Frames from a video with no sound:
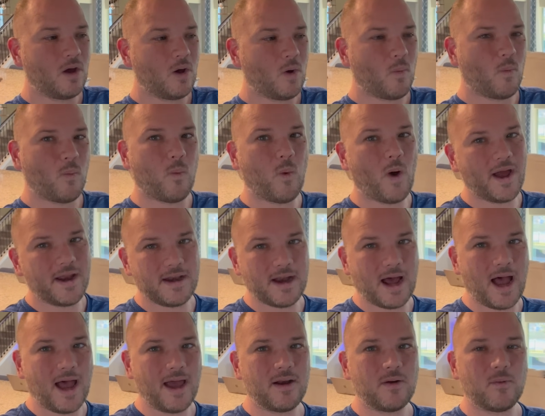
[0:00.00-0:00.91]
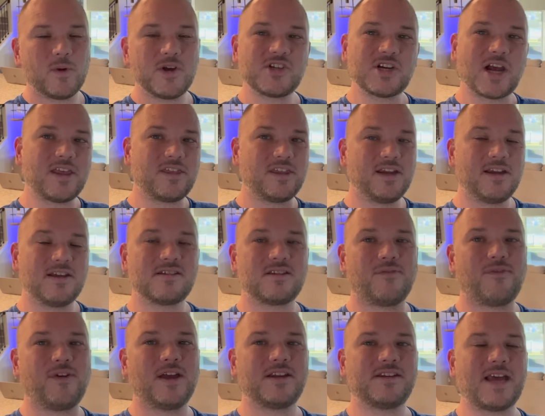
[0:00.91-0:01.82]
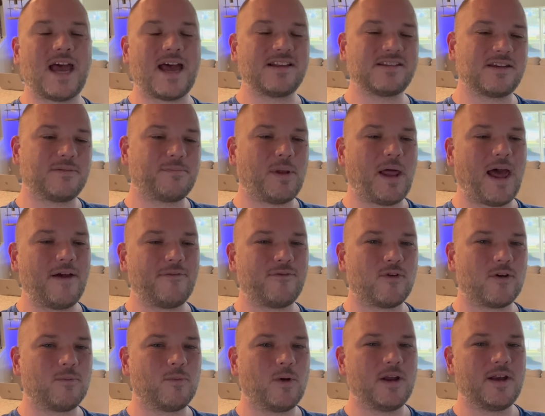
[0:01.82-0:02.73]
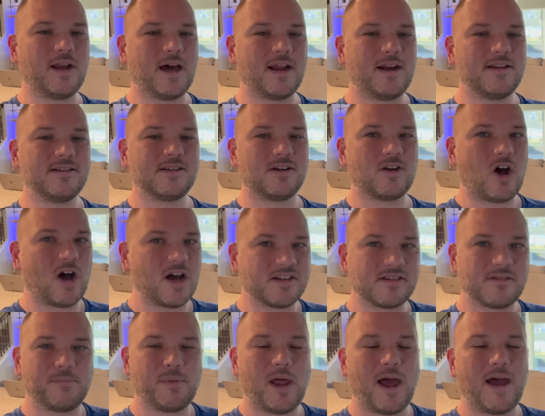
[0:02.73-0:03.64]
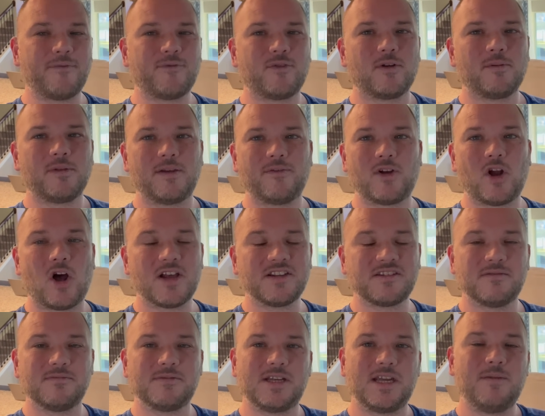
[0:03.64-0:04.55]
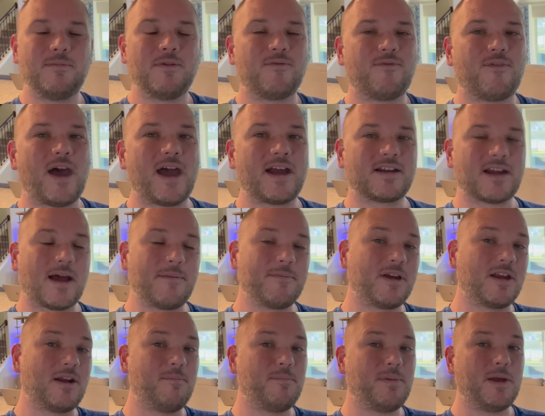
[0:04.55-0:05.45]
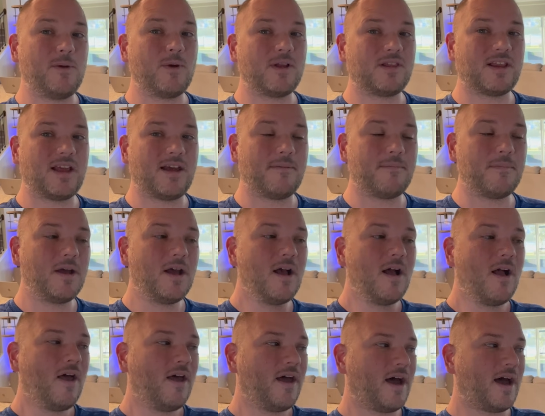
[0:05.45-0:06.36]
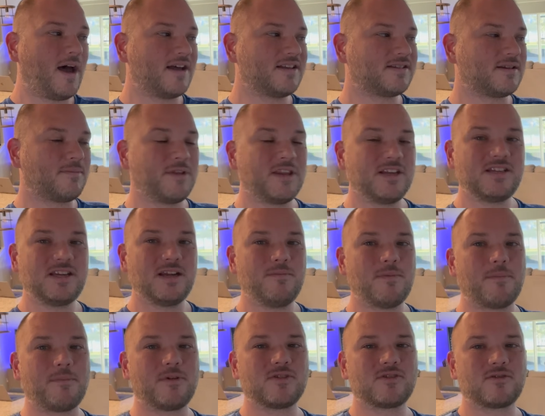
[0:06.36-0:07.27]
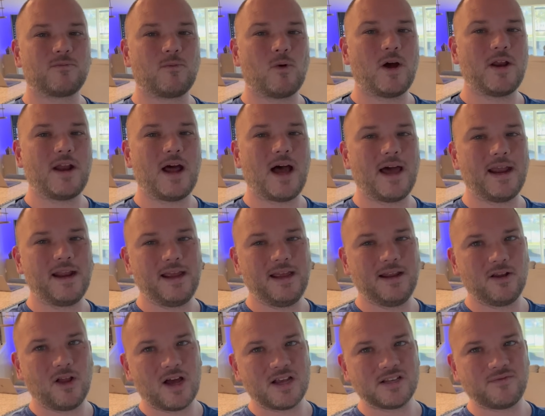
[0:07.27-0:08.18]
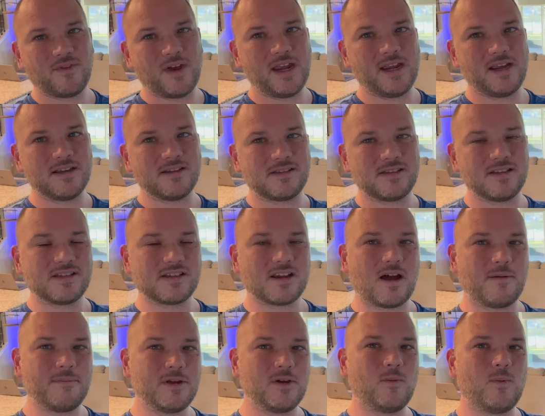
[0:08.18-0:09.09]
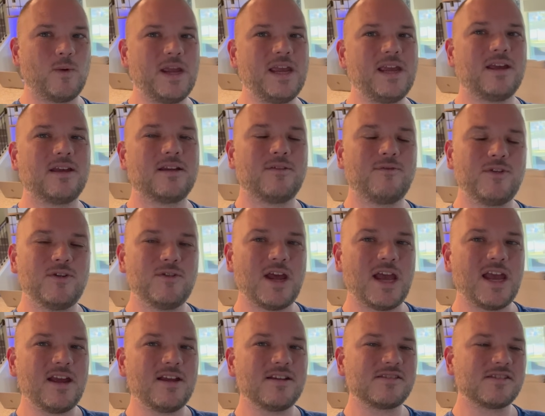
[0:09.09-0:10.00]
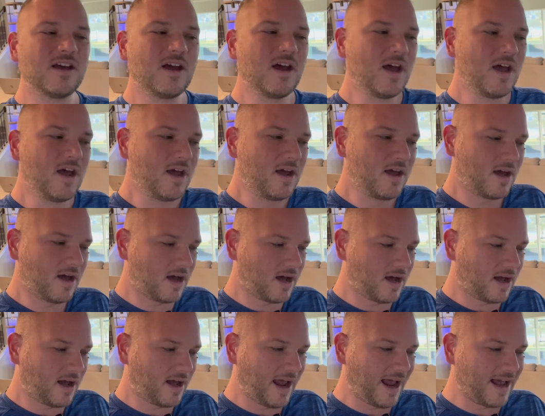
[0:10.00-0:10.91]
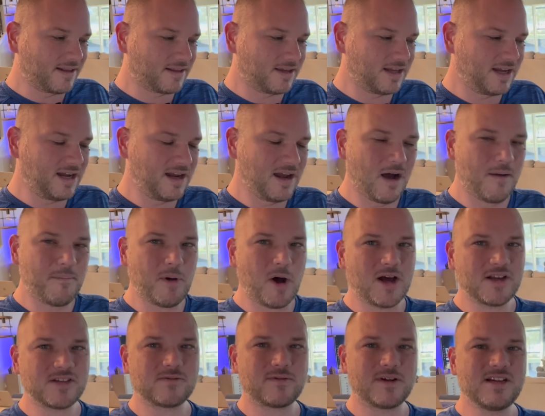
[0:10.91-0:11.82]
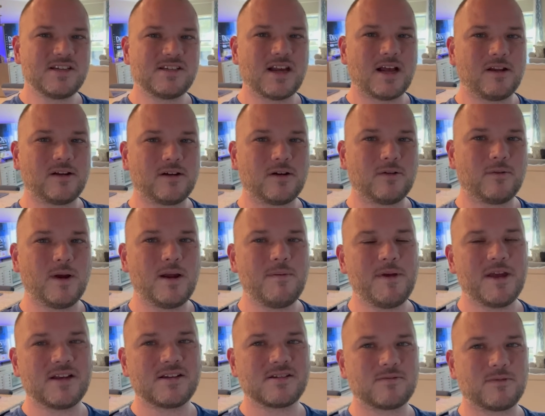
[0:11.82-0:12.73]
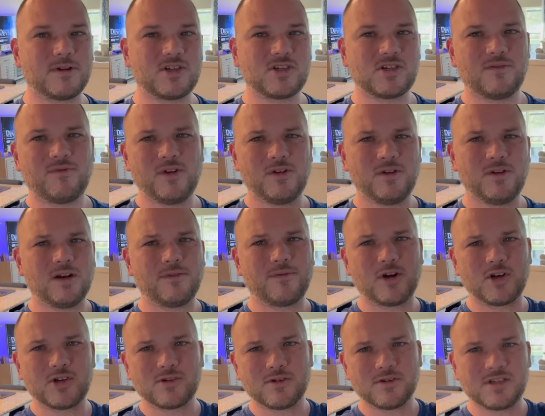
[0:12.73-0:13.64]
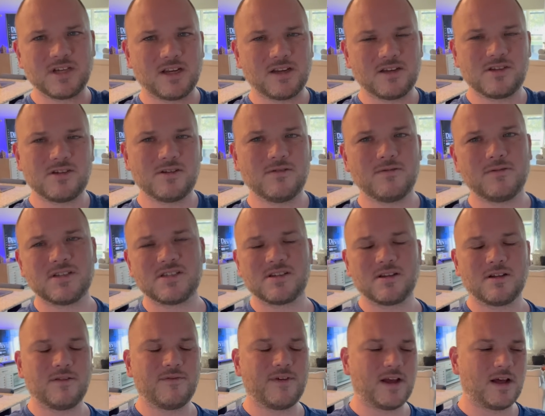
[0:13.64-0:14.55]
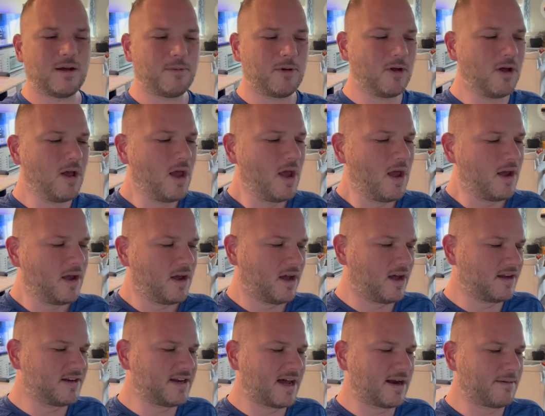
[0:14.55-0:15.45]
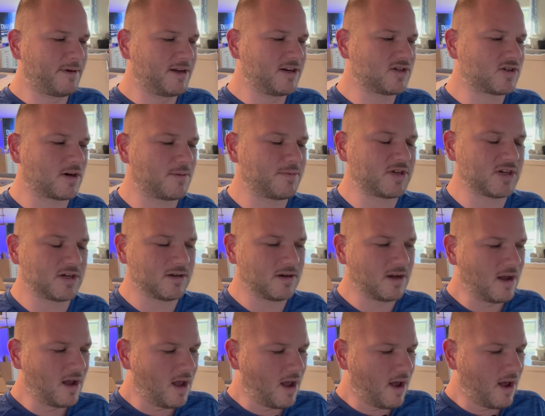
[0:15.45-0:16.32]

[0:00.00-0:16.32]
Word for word: Whatnot, which I think is a fantastic platform. Whatnot is an awesome platform. They have an awesome team. In fact, I'm going to be with them, uh, some of the team members from Whatnot in Las Vegas this coming week in a few days uh, at the Boss Reseller Remix, which, if a virtual ticket to, is still available uh, down in my description.